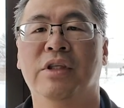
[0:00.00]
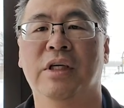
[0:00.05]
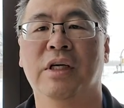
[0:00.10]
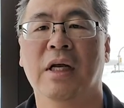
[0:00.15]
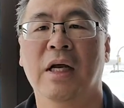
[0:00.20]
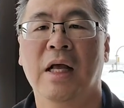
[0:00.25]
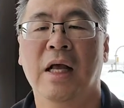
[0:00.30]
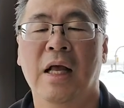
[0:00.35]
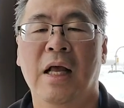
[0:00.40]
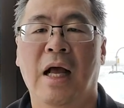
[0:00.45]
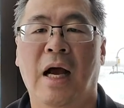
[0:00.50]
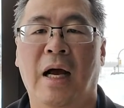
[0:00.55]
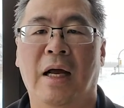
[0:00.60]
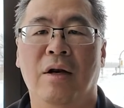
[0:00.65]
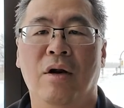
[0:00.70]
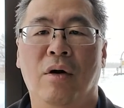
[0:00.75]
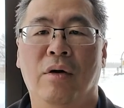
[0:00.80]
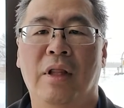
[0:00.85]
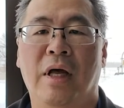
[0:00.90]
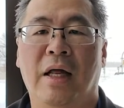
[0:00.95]
And I
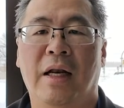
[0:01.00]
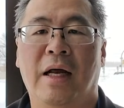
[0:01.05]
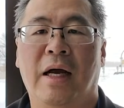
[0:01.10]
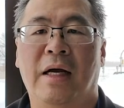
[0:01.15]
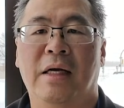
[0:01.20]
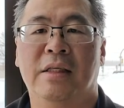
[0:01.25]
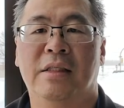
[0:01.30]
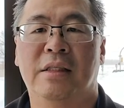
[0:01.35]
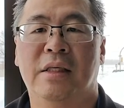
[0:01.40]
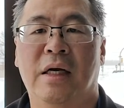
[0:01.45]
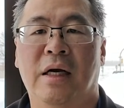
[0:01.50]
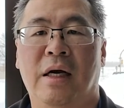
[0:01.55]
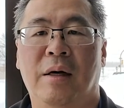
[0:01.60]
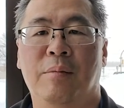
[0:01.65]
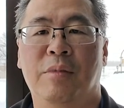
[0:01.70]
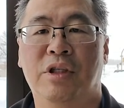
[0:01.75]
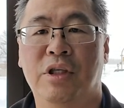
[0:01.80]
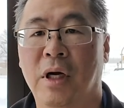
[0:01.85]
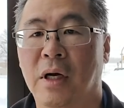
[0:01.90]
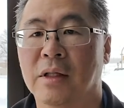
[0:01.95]
know that as
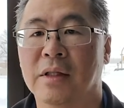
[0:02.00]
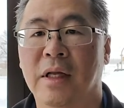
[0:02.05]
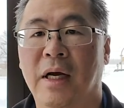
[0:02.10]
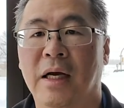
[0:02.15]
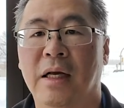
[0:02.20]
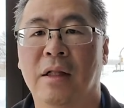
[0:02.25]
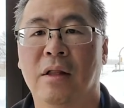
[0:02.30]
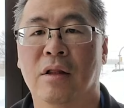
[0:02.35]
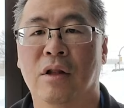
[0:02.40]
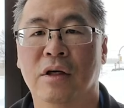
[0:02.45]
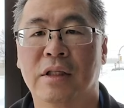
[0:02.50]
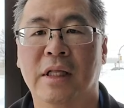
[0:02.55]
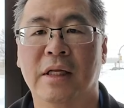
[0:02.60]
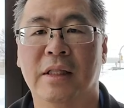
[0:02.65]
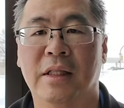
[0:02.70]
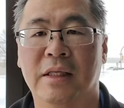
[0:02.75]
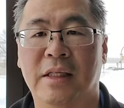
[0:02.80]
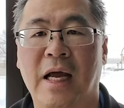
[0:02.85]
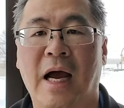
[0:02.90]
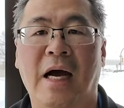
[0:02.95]
Michelle and I looked at
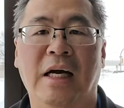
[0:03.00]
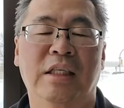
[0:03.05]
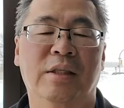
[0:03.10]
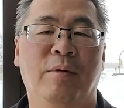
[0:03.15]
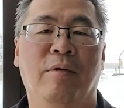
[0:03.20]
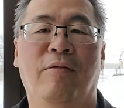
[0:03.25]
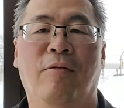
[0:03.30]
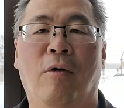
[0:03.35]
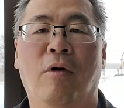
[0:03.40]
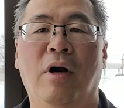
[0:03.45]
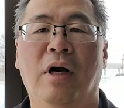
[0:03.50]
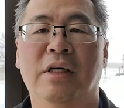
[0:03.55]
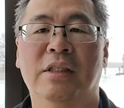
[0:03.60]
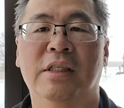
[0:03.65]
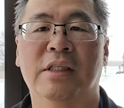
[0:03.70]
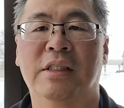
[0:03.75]
the task before us,